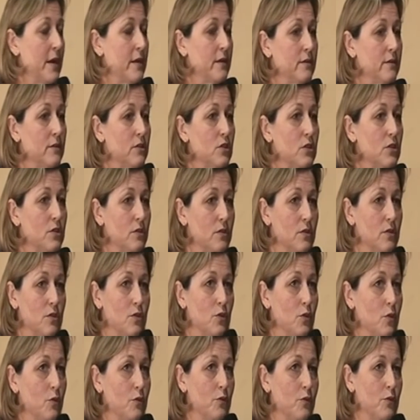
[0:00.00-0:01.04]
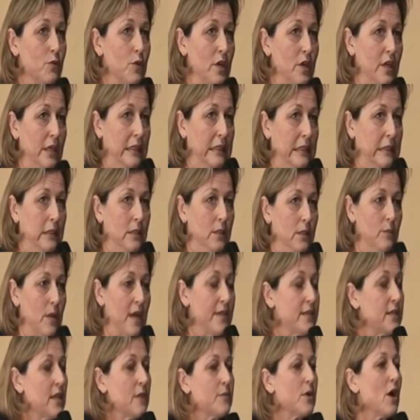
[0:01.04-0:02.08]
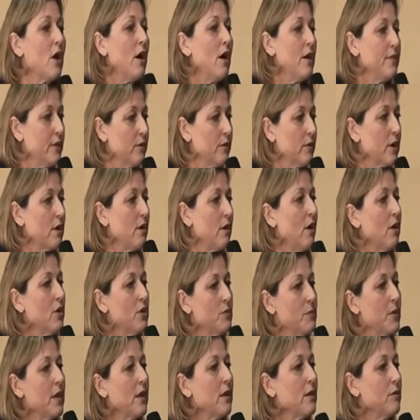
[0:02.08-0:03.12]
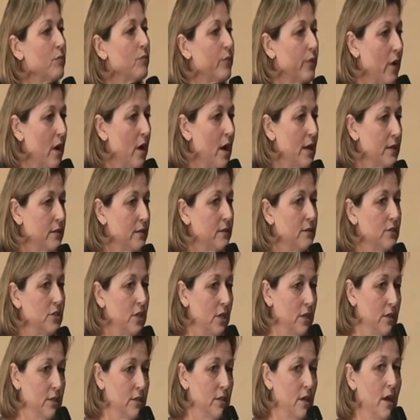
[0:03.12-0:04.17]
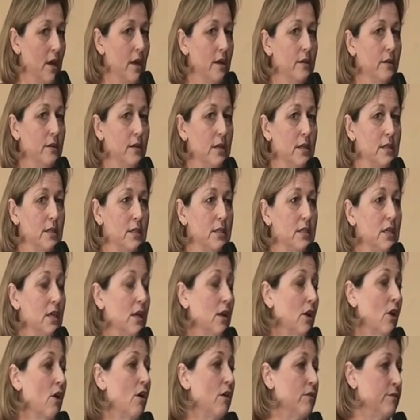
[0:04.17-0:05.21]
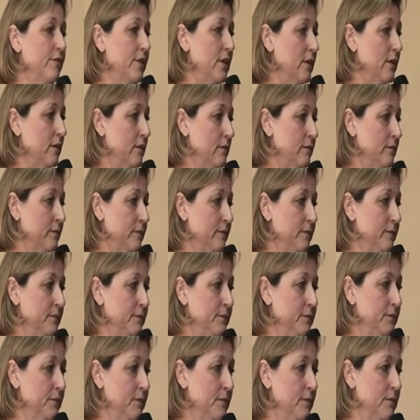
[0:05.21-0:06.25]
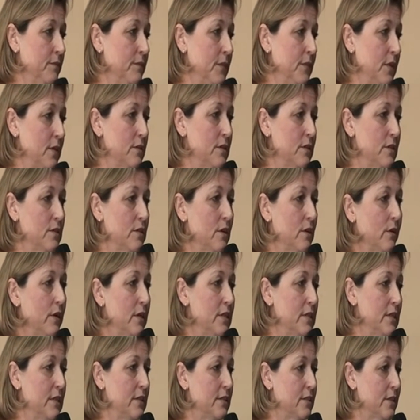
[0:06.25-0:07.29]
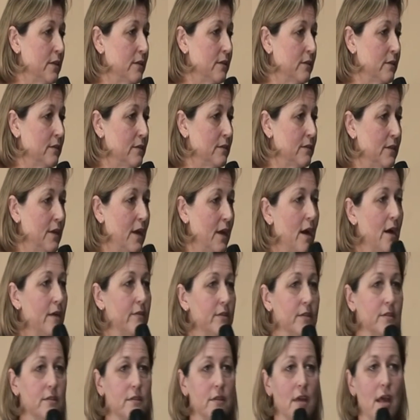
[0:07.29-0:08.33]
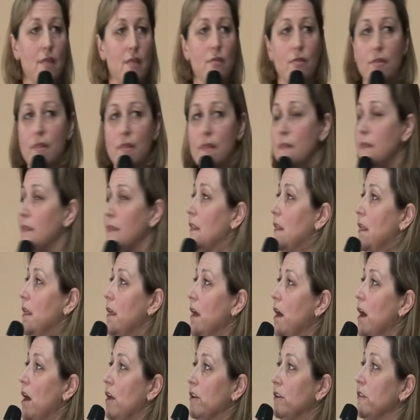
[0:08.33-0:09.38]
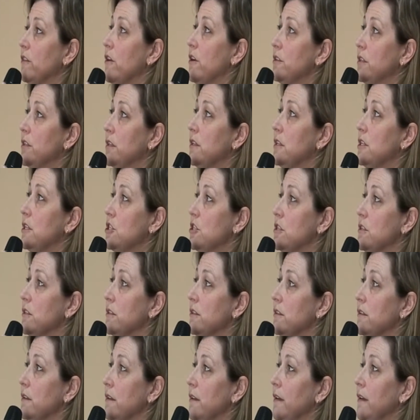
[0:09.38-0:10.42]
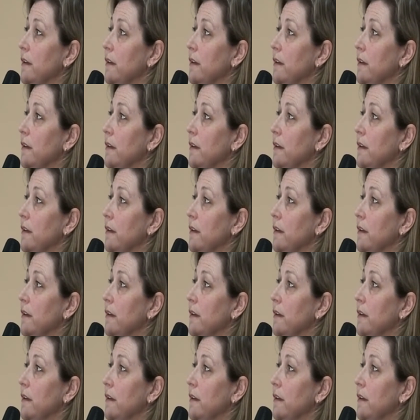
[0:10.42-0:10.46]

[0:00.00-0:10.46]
main sort of mainstay behind their economy prior to the genocide is tea and coffee, because it's so easy to harvest at under those conditions.